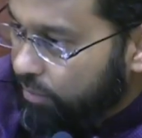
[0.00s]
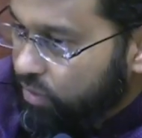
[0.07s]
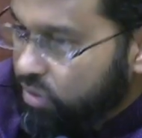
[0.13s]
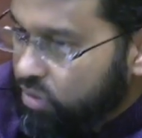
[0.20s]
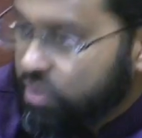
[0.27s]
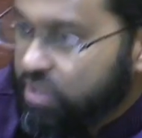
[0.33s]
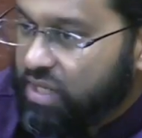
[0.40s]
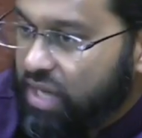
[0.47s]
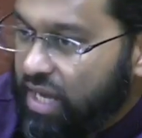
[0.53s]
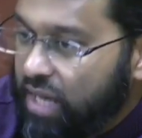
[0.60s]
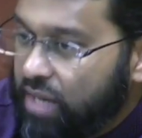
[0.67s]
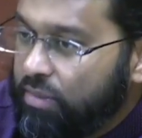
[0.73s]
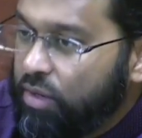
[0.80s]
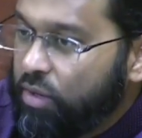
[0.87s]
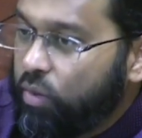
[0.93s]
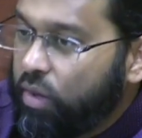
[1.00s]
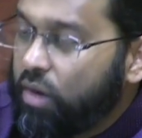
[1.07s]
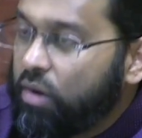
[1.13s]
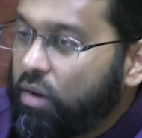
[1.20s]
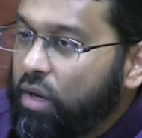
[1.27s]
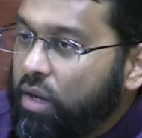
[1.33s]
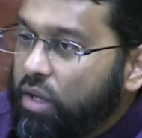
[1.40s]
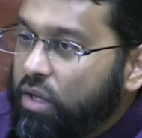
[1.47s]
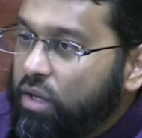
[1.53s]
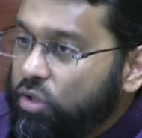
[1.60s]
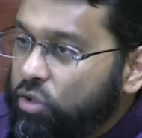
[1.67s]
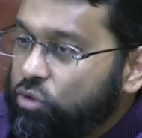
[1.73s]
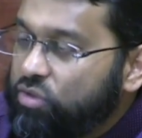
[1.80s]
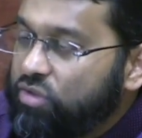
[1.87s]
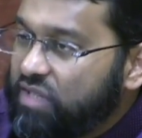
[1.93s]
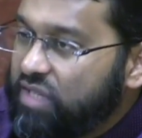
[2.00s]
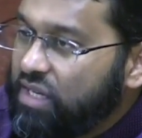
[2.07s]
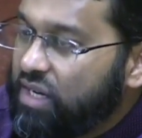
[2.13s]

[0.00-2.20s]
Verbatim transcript: So he's an enemy where you see